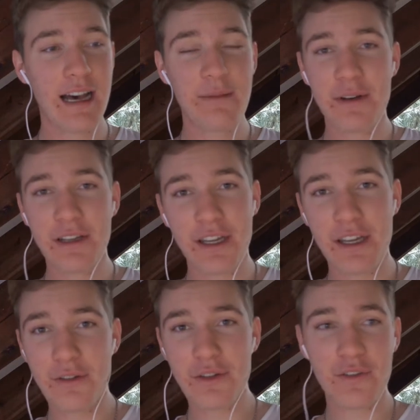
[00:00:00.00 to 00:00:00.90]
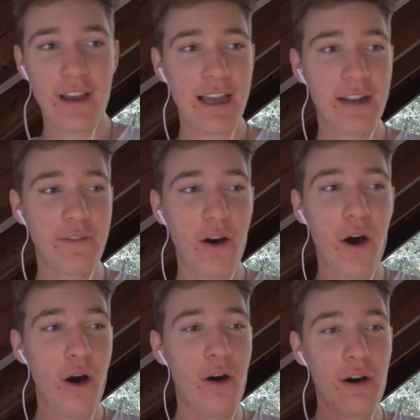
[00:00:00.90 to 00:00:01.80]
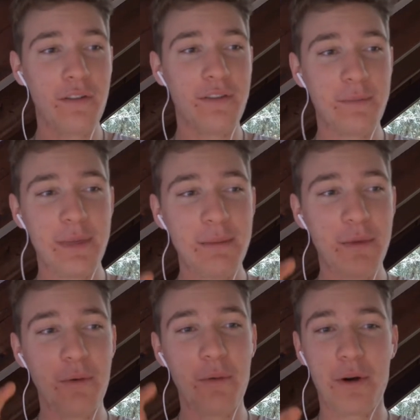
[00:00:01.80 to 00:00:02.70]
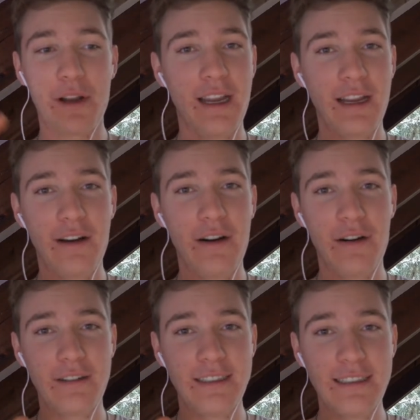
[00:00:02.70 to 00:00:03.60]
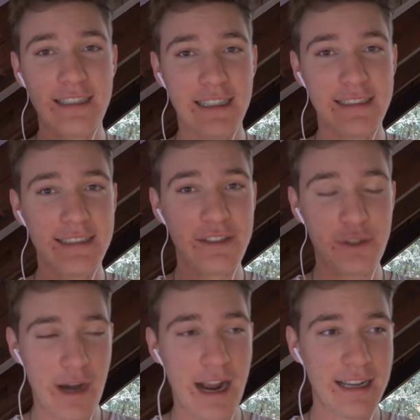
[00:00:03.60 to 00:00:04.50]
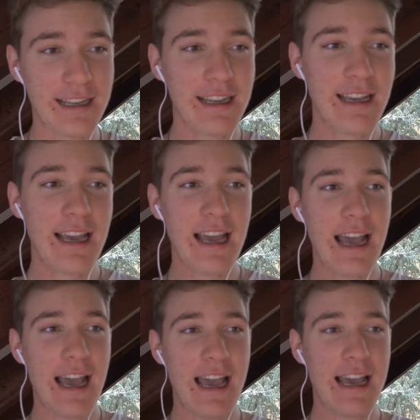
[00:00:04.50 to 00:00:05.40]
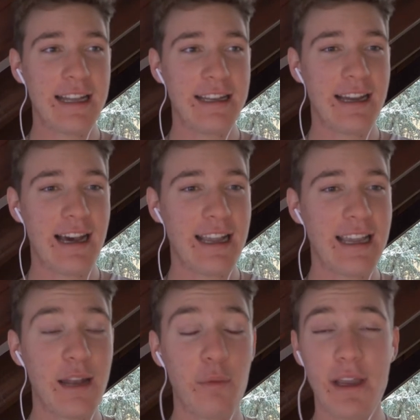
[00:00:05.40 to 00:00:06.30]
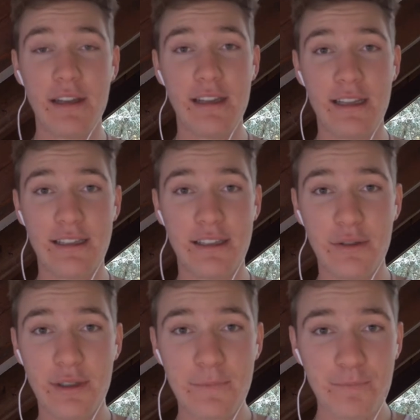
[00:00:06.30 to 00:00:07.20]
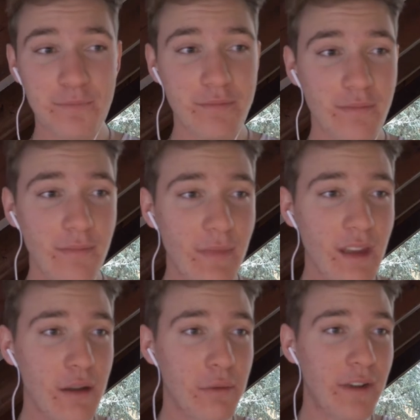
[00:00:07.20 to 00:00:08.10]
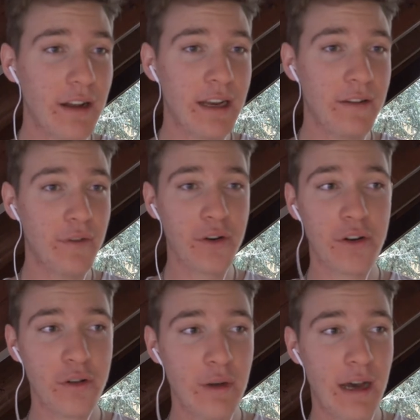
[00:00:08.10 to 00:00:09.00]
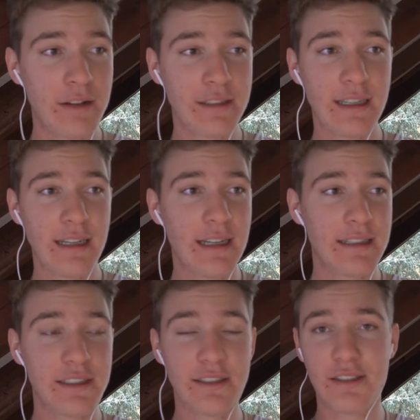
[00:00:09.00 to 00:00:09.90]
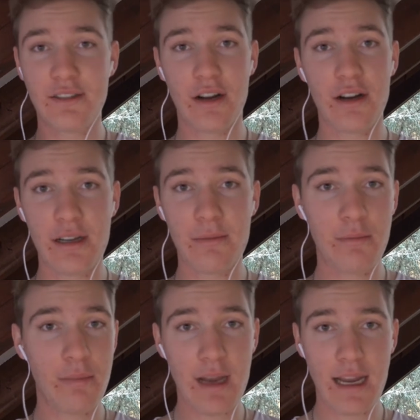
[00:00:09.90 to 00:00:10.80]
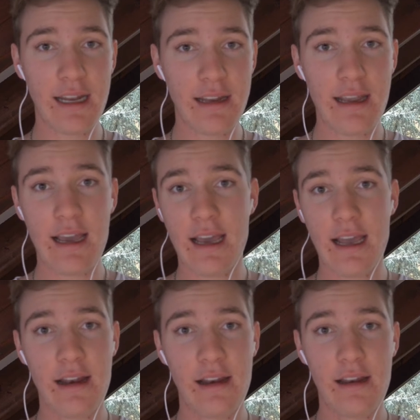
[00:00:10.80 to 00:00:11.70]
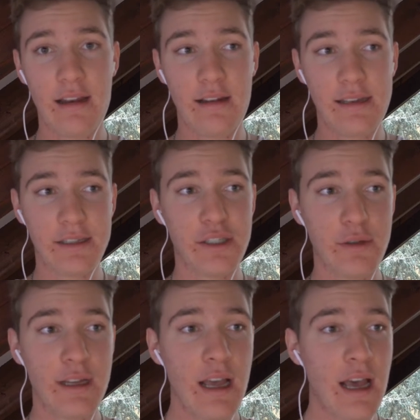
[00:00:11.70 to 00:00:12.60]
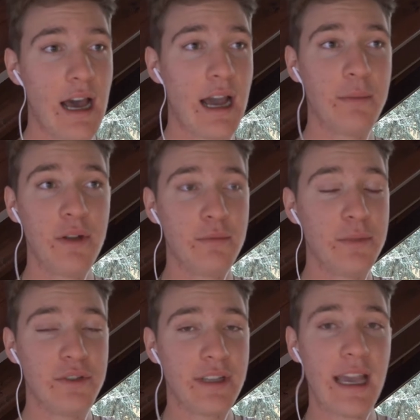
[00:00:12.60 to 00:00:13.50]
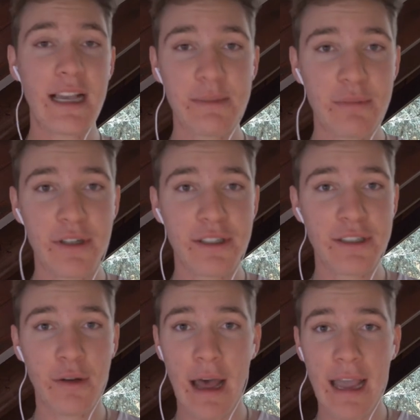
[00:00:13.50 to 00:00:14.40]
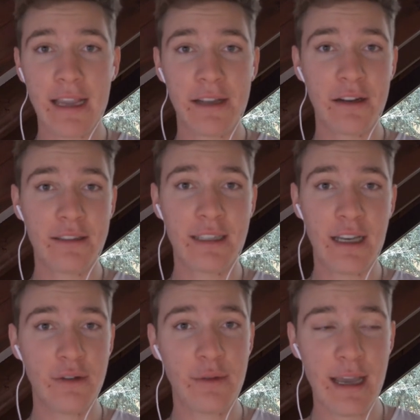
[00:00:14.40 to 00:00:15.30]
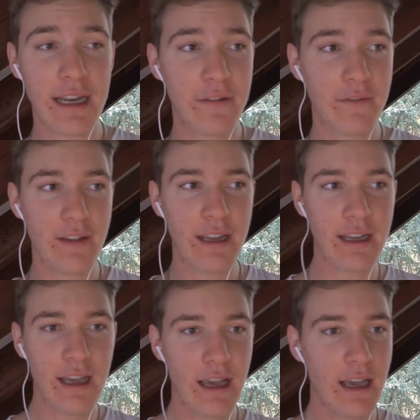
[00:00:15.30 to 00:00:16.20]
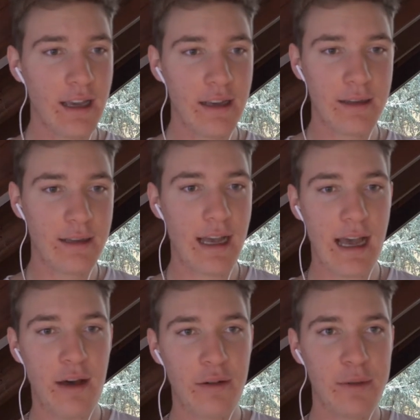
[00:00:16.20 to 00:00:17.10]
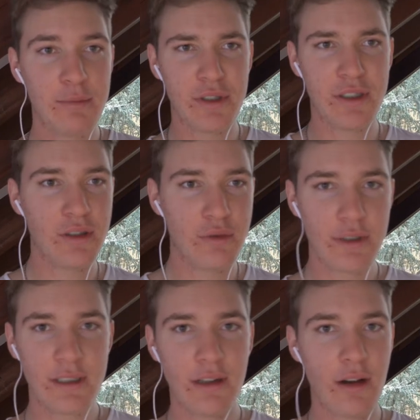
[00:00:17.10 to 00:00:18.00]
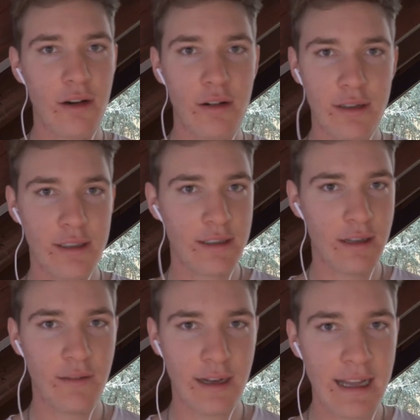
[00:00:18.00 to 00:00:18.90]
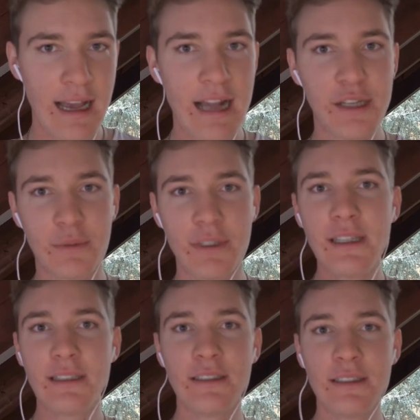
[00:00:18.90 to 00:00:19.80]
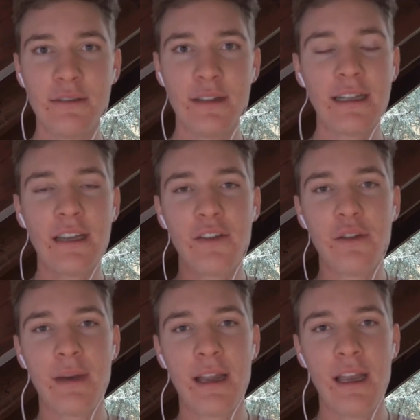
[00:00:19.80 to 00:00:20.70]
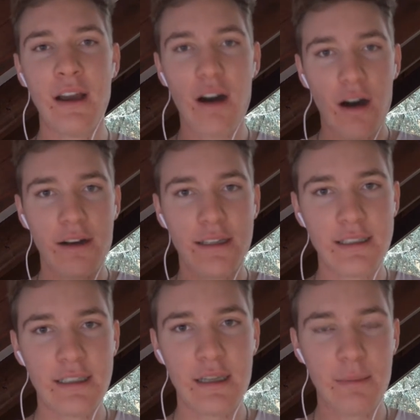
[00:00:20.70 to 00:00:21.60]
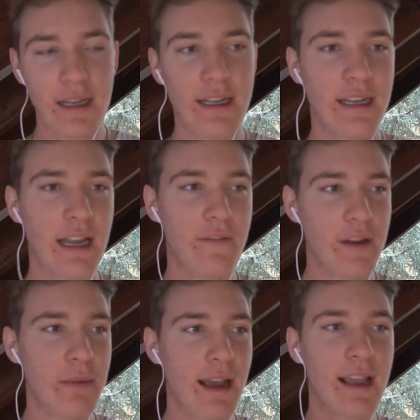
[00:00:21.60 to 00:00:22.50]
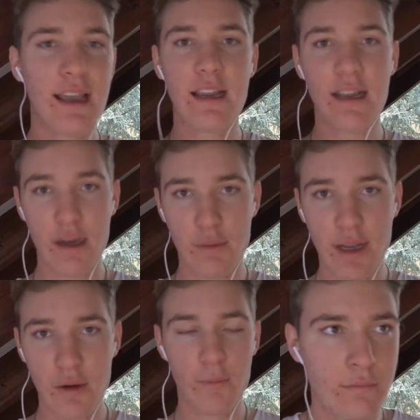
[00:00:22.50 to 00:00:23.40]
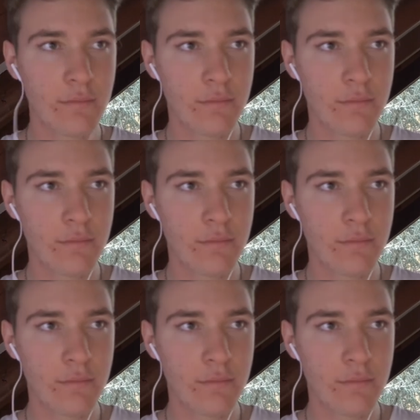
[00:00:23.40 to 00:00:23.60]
I'm a huge fan of all of the people working on this track and I can't wait to listen to it. And without any further ado, I'll just say let's just start it, play it and listen to it. I'm no music expert, so I cannot tell you anything how it's produced and all the stuff like that. I just want to listen to it and give you my honest opinion and feedback. Here we go.